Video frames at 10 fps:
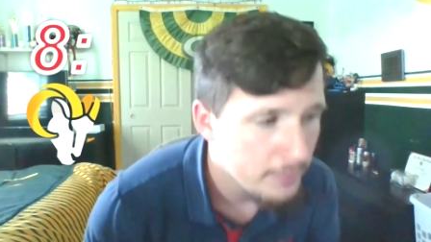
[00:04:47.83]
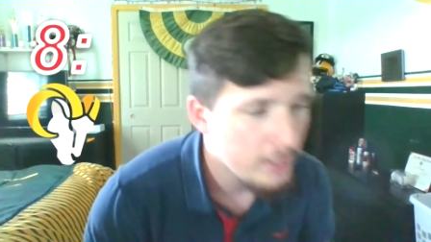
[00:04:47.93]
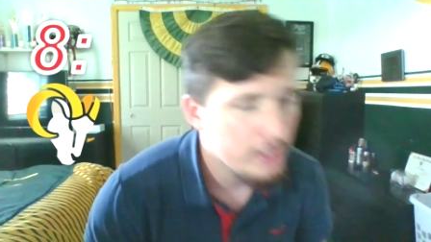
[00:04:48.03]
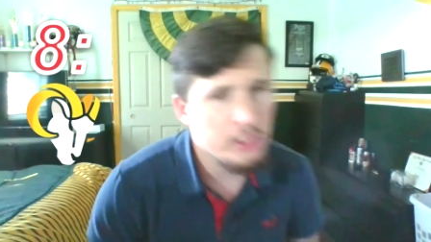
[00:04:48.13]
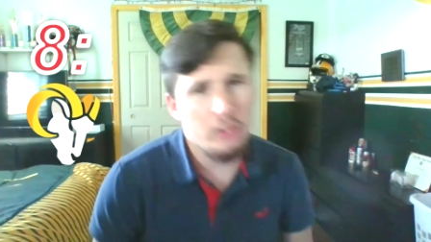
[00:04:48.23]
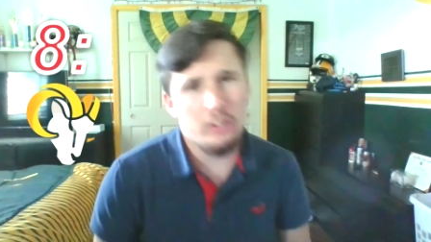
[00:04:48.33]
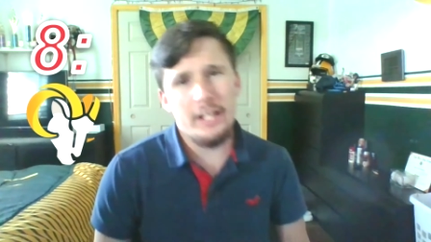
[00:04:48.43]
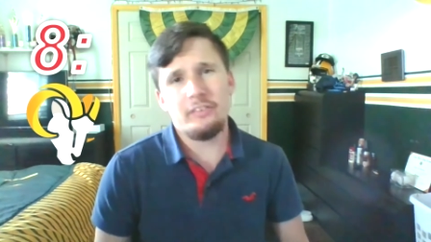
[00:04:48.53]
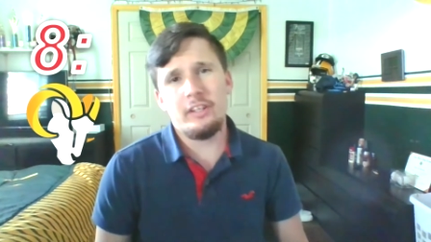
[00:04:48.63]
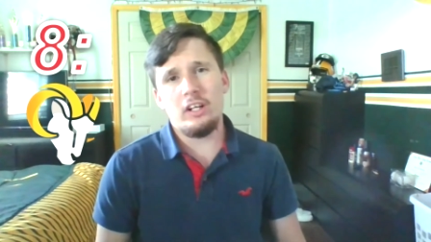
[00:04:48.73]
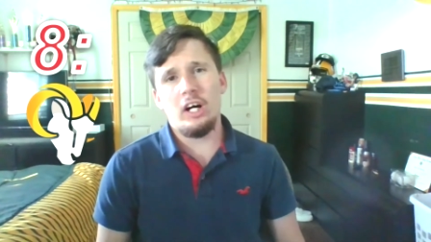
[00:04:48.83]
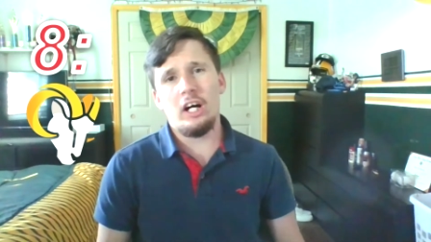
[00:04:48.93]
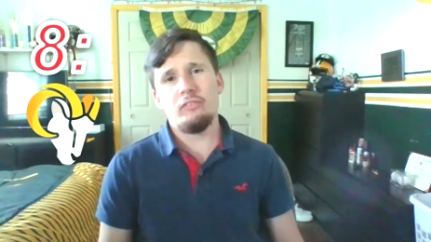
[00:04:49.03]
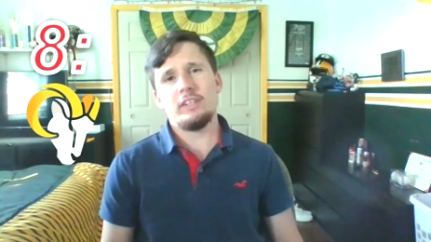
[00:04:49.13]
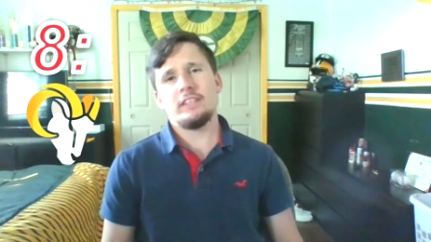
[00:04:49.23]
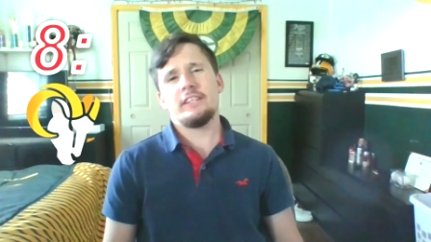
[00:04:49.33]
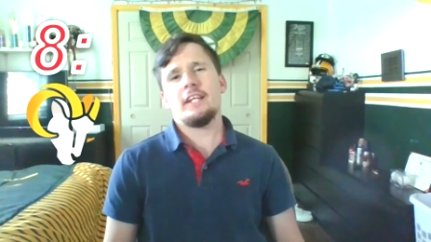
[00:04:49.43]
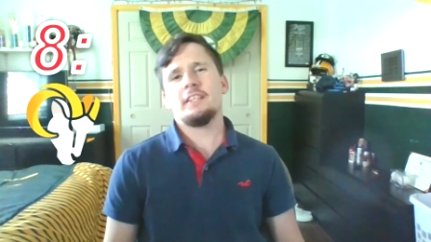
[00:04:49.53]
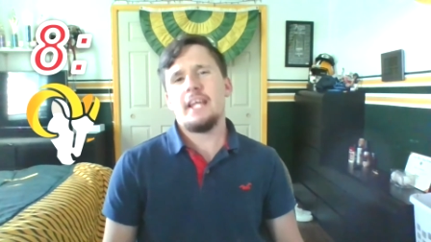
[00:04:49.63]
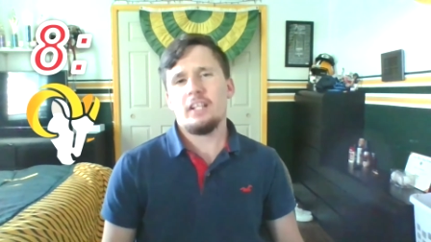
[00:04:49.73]
So, like, their offense
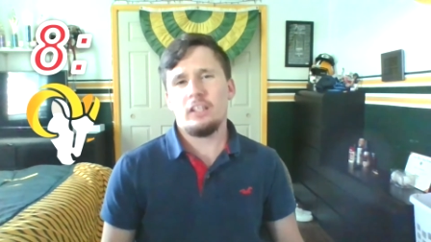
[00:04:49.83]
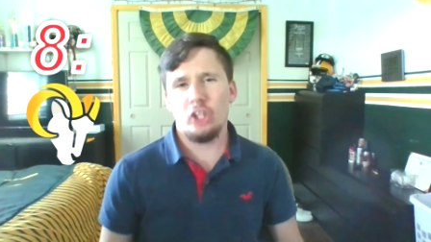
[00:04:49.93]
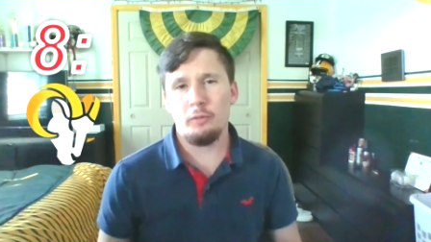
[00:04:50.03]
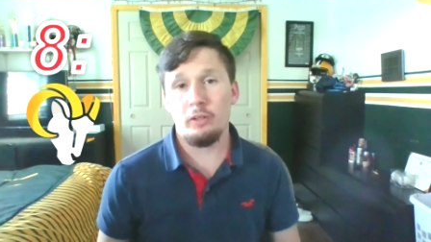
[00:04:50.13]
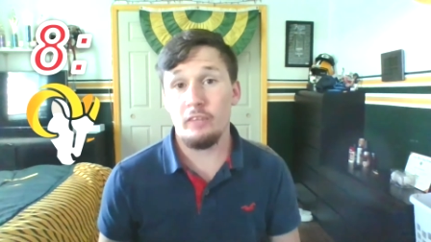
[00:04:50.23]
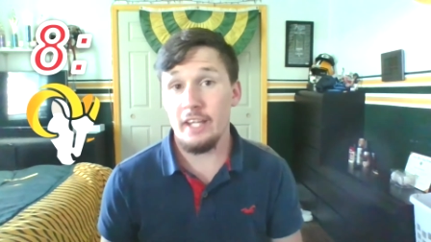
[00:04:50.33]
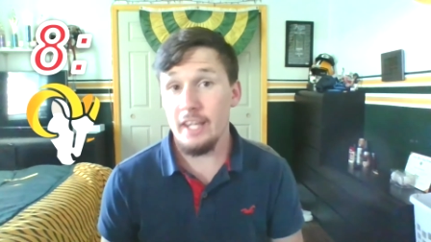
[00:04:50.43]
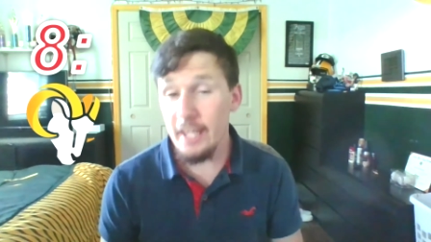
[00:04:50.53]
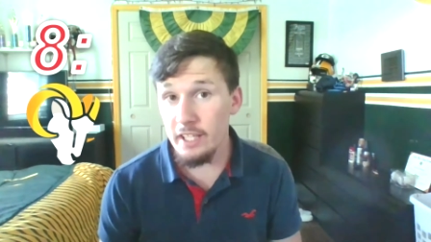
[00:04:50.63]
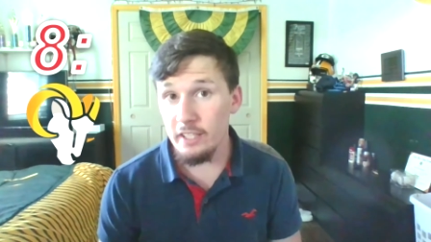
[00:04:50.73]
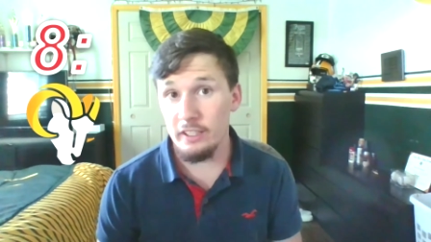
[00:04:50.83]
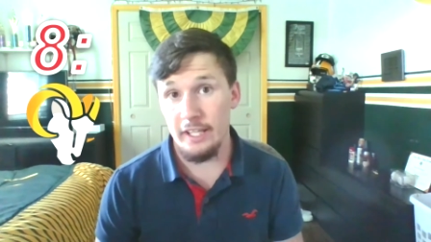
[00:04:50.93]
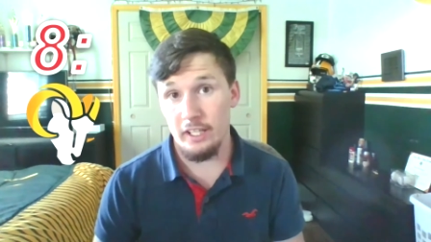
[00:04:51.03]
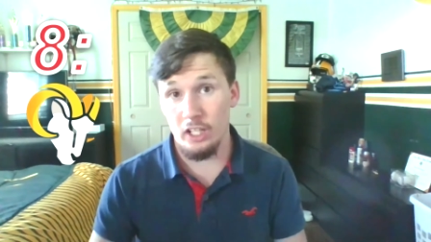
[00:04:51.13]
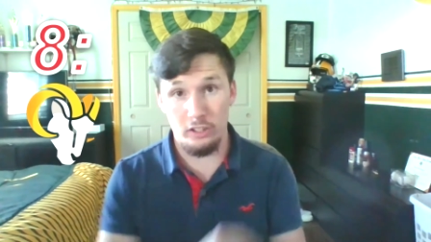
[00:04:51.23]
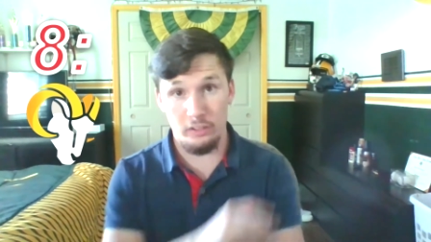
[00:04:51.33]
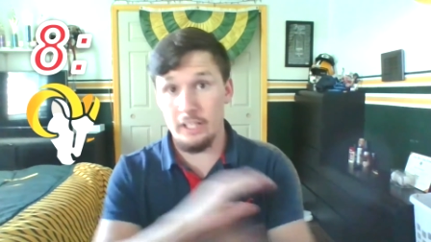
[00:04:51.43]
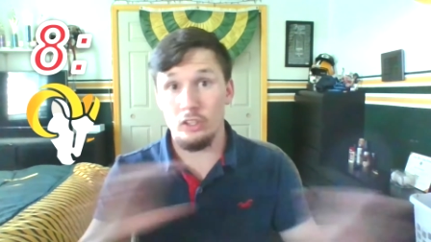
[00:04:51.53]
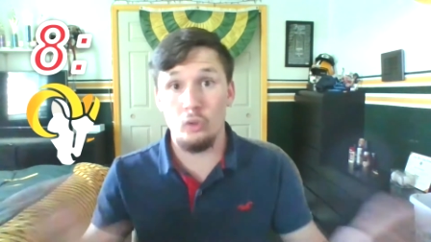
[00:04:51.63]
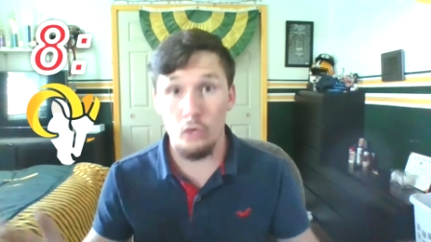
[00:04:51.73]
did take a little bit of a hit, like, other than
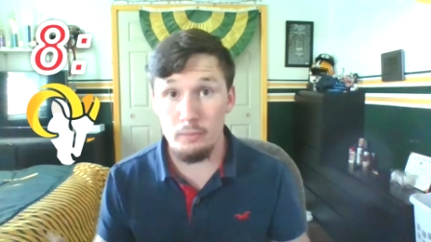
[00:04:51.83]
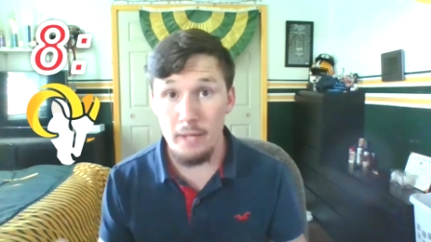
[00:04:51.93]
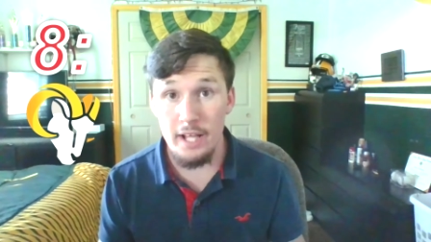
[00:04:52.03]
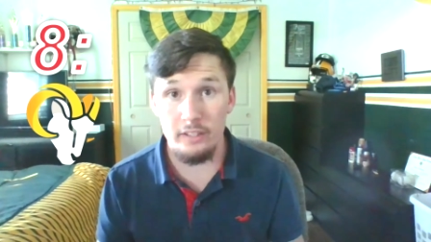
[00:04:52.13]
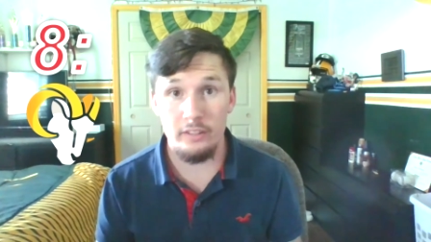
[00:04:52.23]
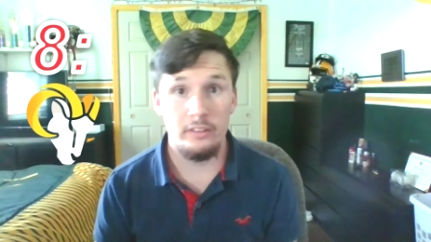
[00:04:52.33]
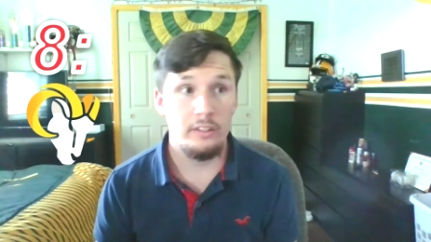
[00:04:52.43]
the quarterback.